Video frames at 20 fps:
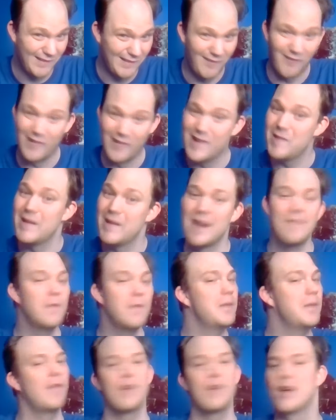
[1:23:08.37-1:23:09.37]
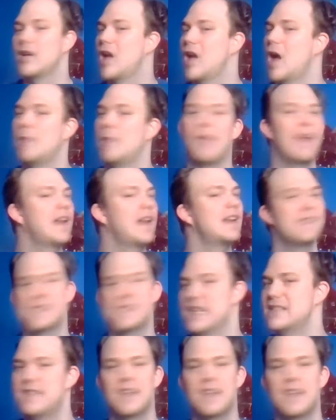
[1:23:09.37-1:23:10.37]
Or you can even be, become, like, an
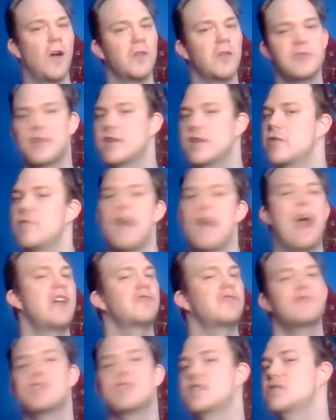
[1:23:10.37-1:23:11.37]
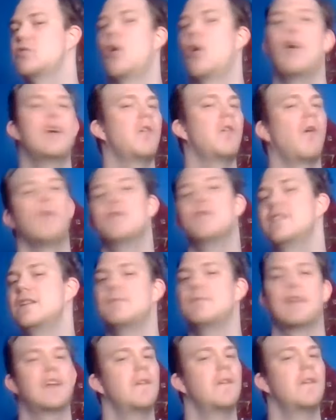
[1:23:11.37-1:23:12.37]
assistant coach. Like, you can actually start your own
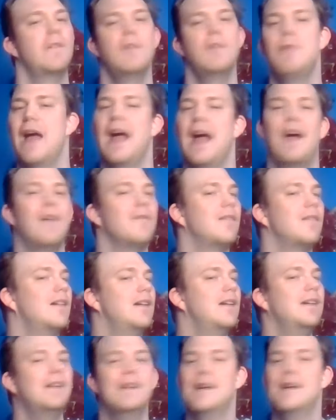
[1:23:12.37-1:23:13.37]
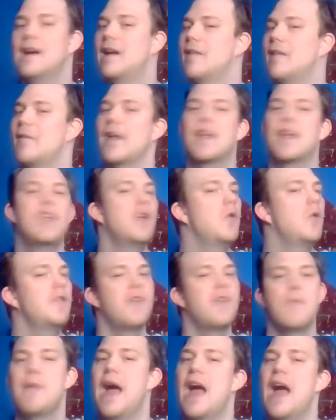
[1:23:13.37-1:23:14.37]
team. Like, if you have... Like you with
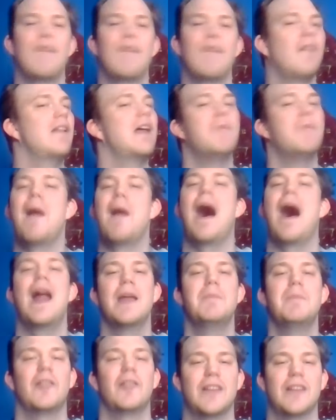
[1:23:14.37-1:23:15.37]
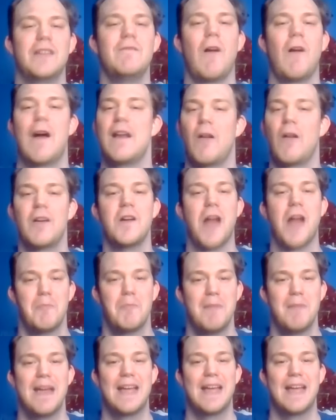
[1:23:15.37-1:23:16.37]
your background in bodybuilding, even though I know you're not
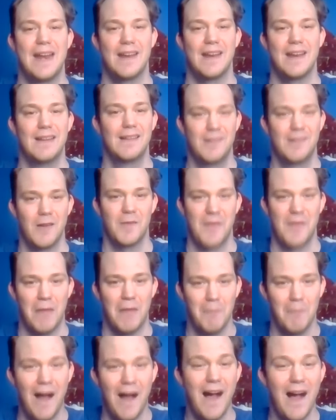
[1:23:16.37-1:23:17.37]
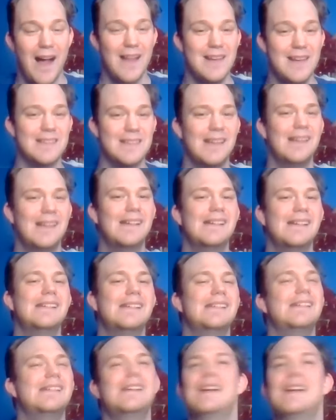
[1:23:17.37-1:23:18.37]
big into it that much,
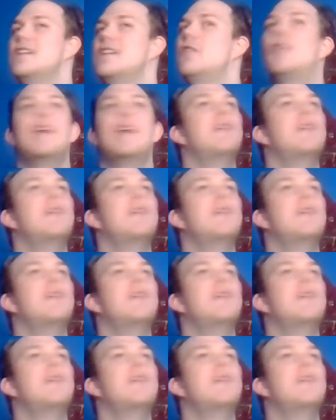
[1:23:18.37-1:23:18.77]
you could